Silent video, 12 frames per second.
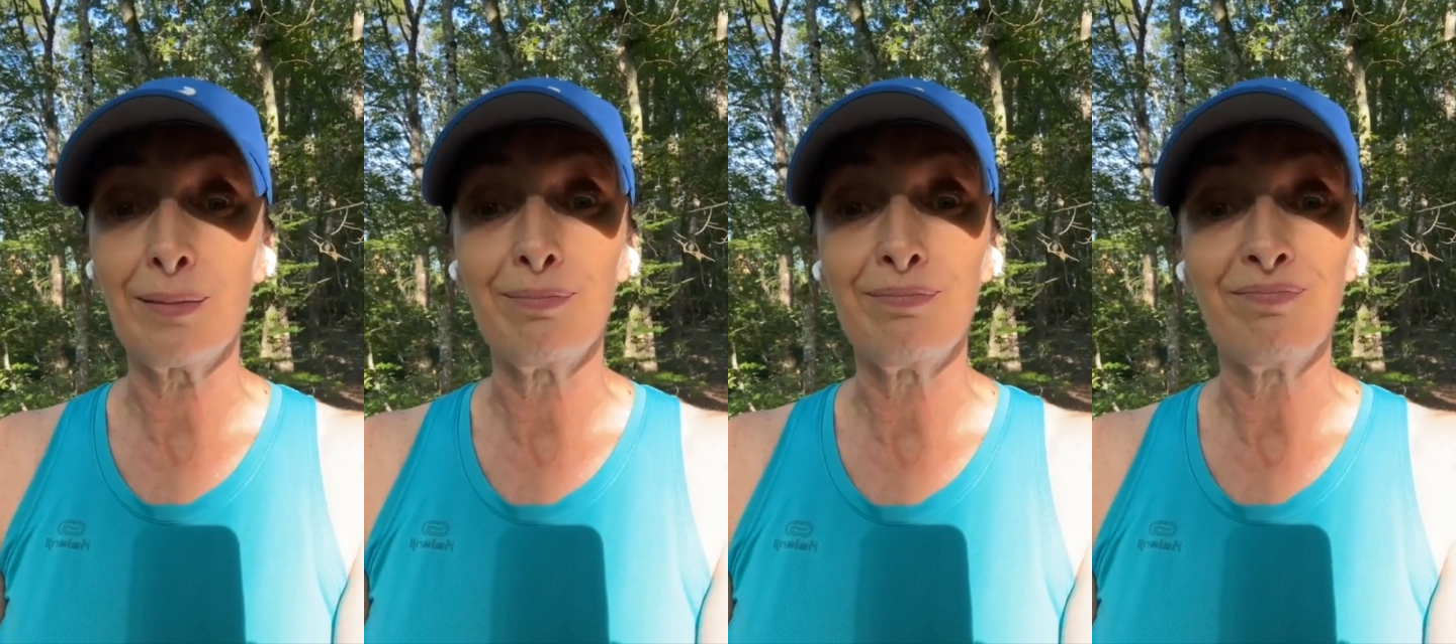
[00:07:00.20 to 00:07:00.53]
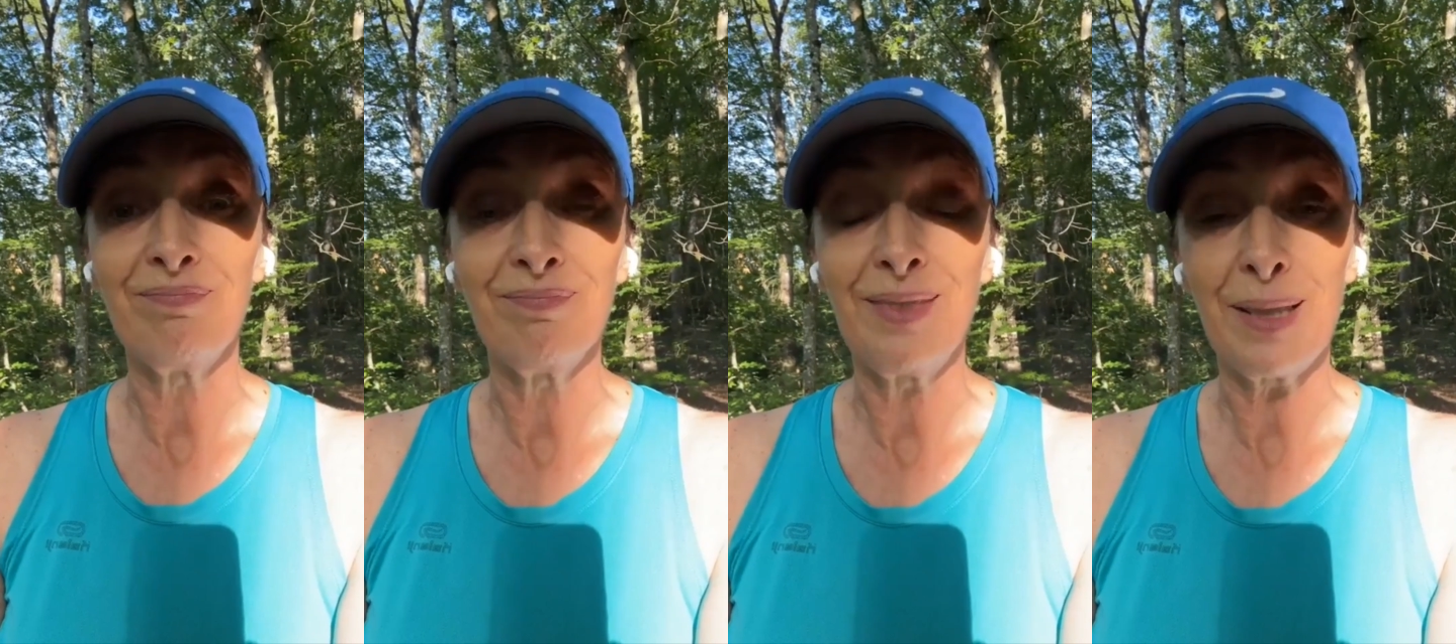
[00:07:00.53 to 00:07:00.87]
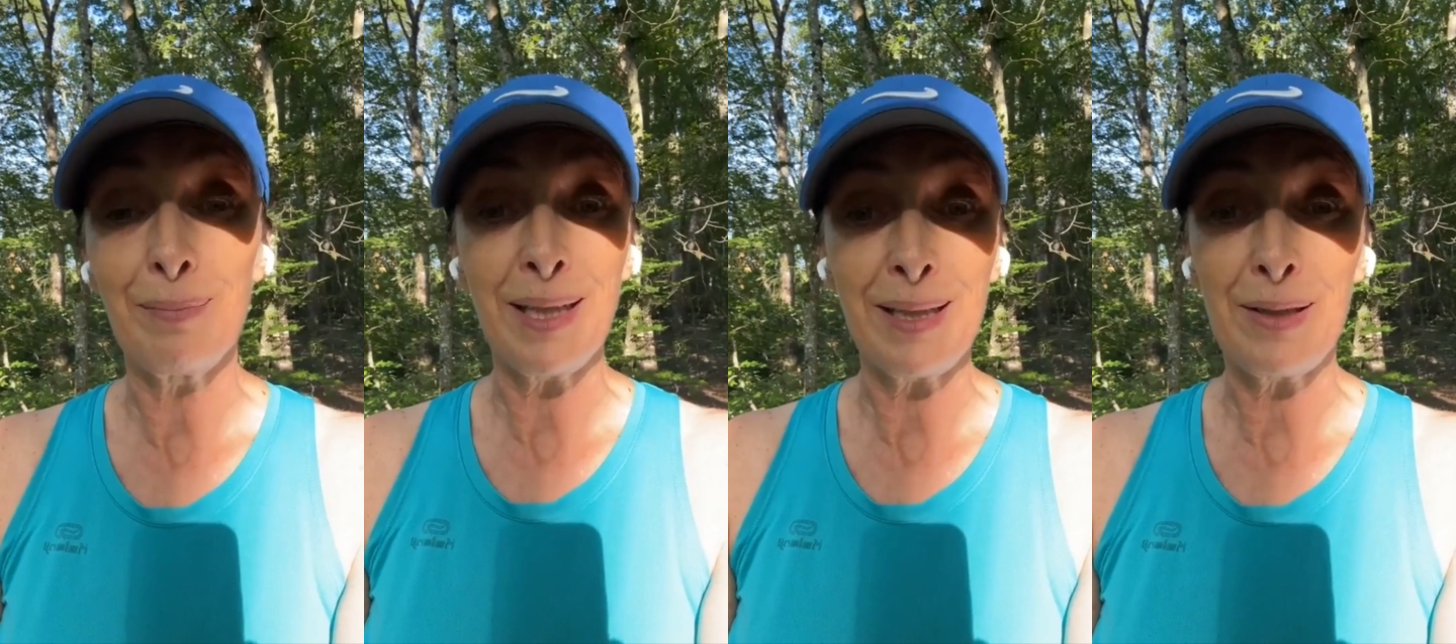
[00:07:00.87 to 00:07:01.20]
the
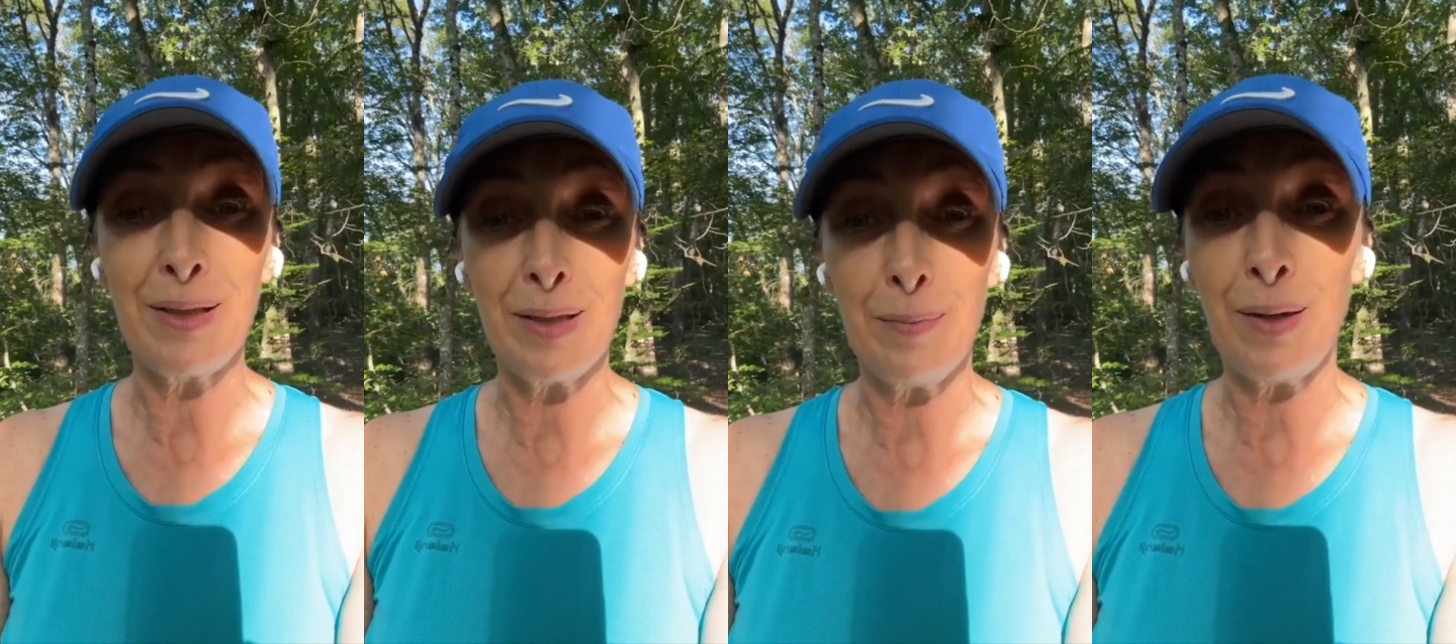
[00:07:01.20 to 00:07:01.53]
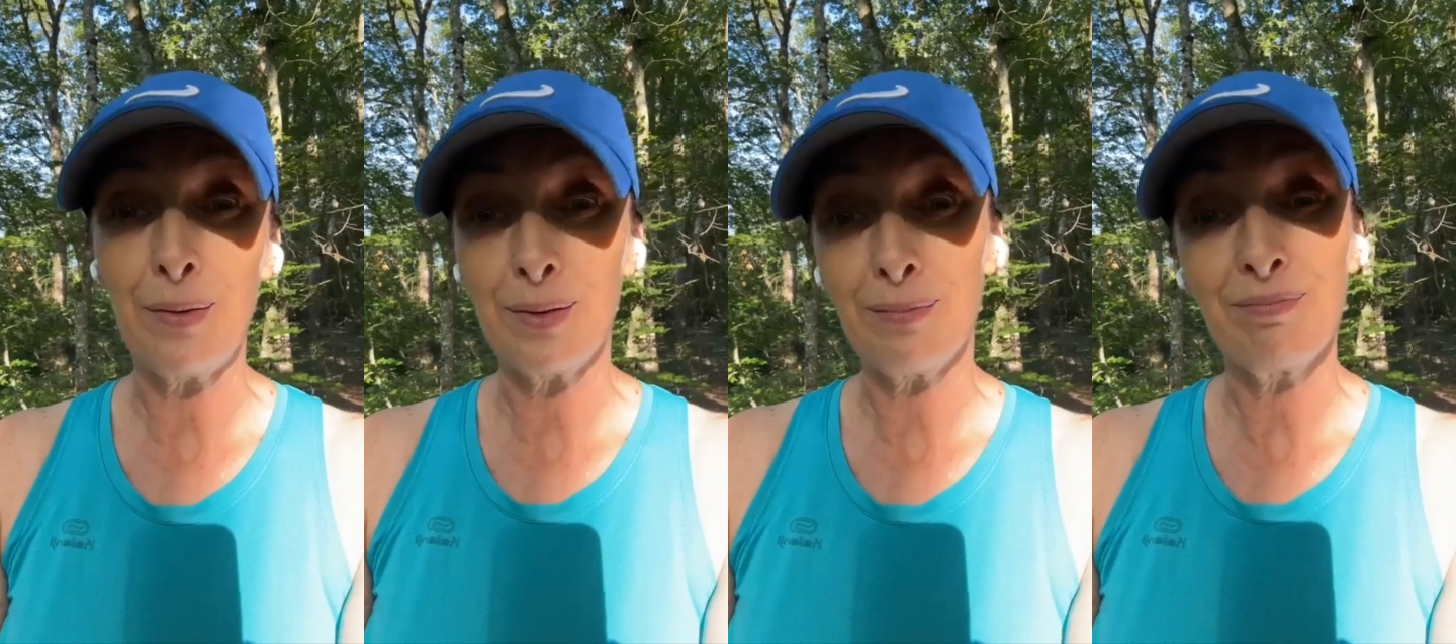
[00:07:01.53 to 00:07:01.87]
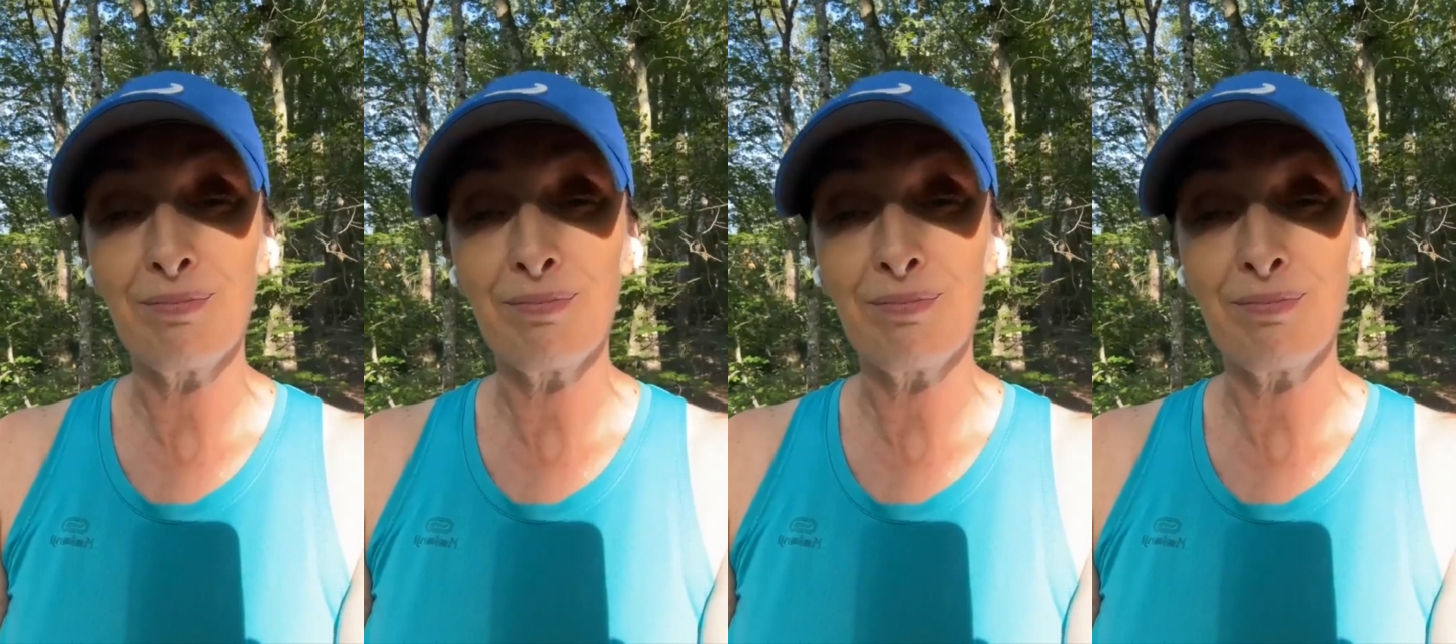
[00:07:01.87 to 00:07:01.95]
this message is about